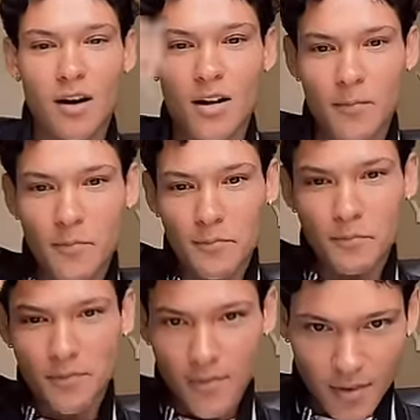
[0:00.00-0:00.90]

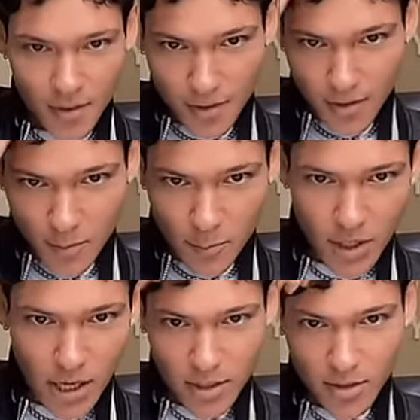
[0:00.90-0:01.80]

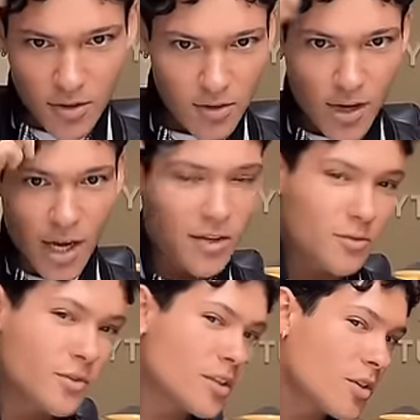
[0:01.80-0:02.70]
But I don't know. I
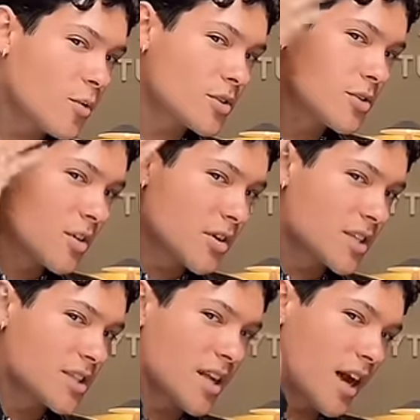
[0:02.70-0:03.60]
don't really know what to do on
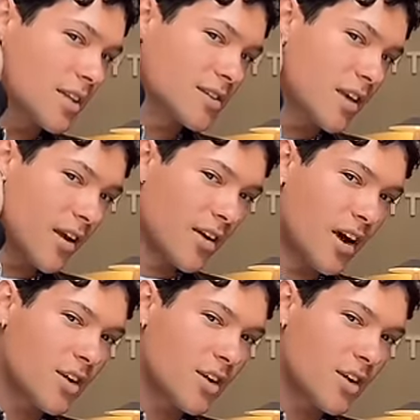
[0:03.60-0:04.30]
the sides here.